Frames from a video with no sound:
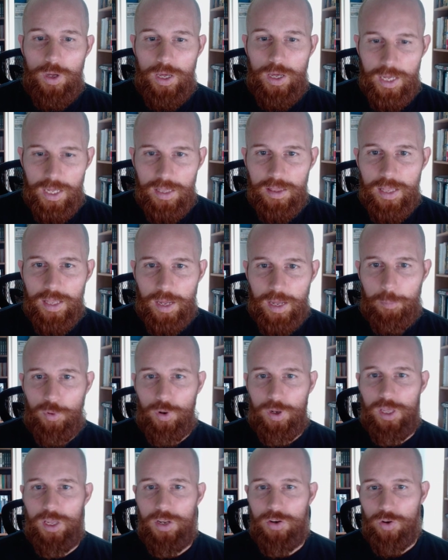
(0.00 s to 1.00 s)
In that
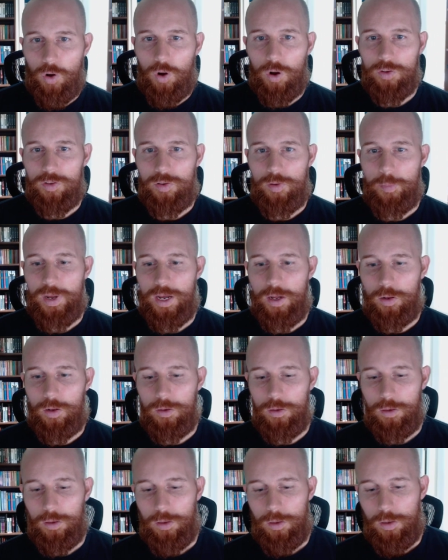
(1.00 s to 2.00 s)
book, he talks about
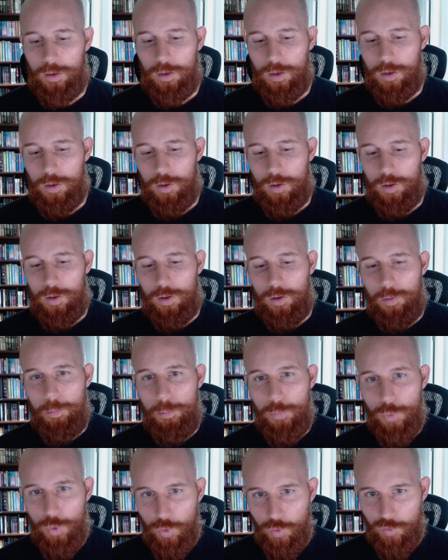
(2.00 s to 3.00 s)

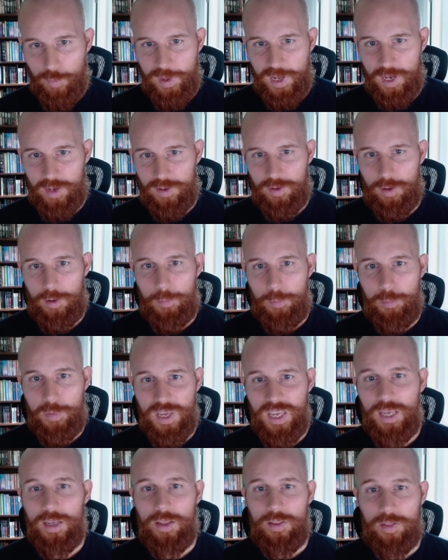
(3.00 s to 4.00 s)
movement
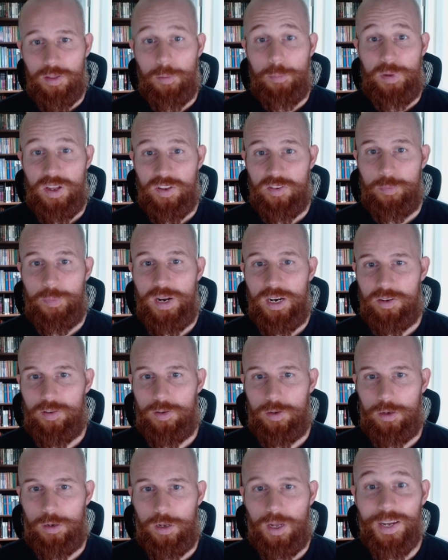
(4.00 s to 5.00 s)
being the best
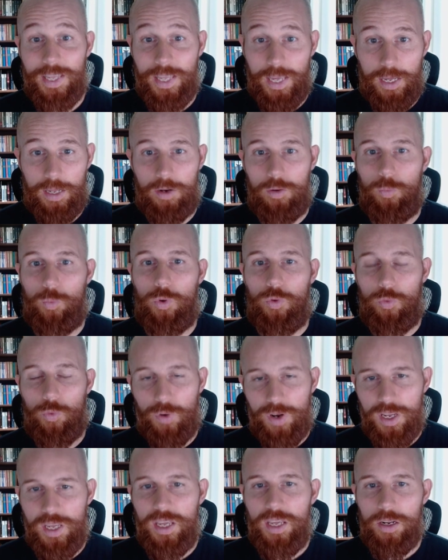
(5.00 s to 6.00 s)
medicine. Again, we're
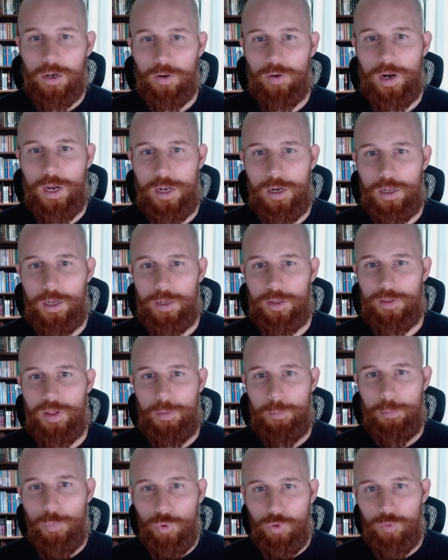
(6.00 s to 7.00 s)
reiterating
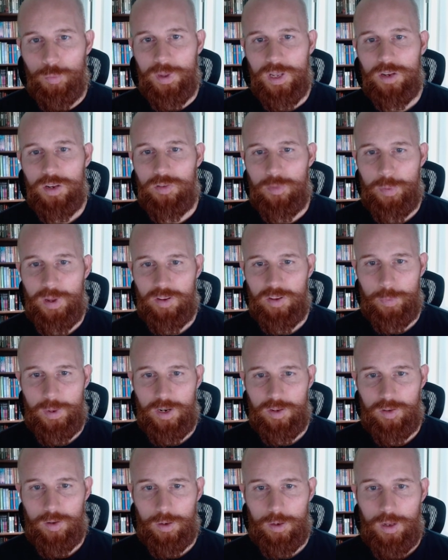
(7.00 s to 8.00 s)
that movement is the best
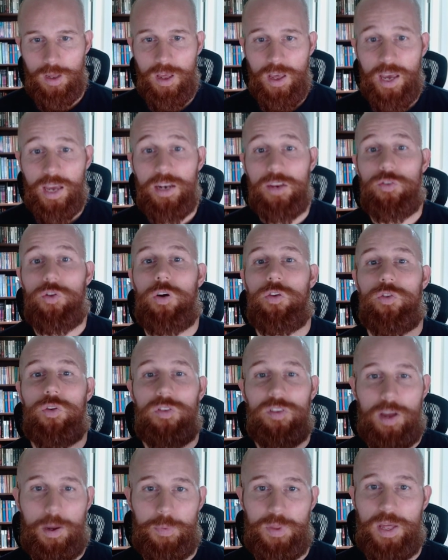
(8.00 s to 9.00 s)
medicine. And he talks on
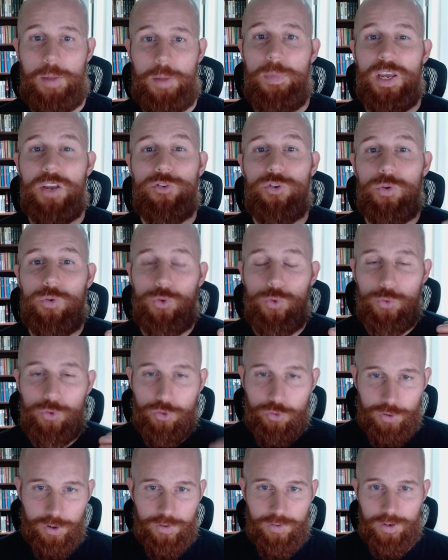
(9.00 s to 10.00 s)
top of that, make sure
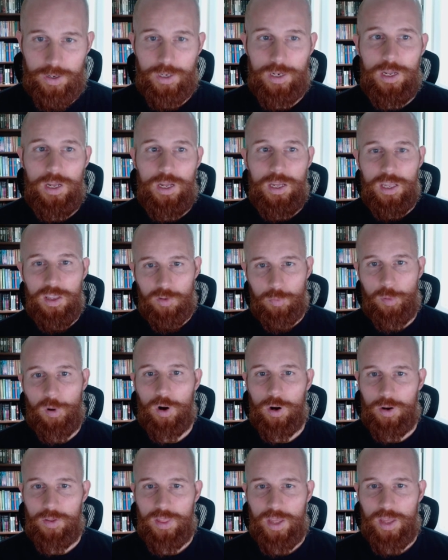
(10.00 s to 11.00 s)
nutrition is
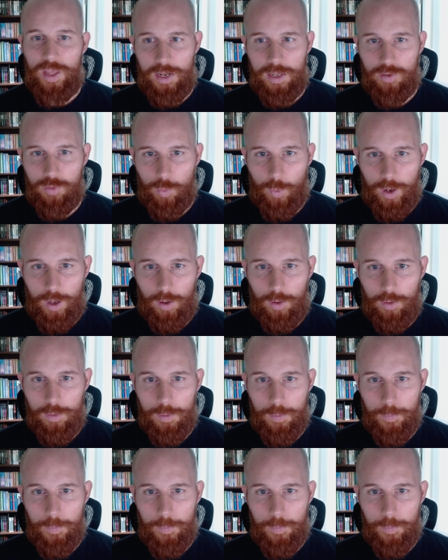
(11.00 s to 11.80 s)
part of that as well.